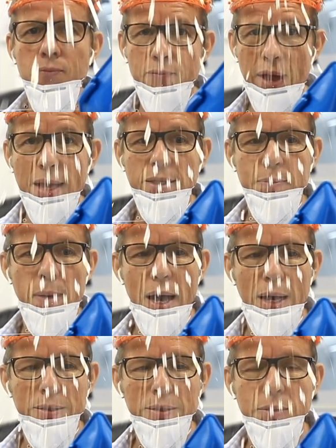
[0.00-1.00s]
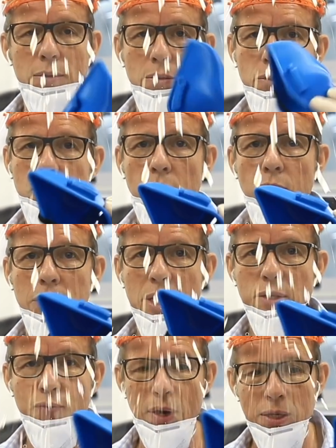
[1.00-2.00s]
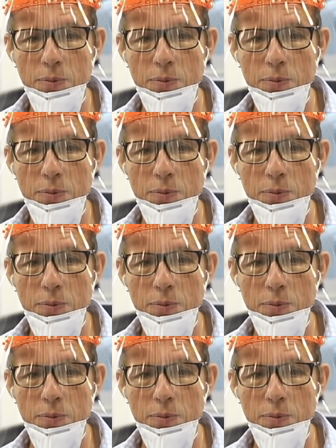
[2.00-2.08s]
face masks. So these face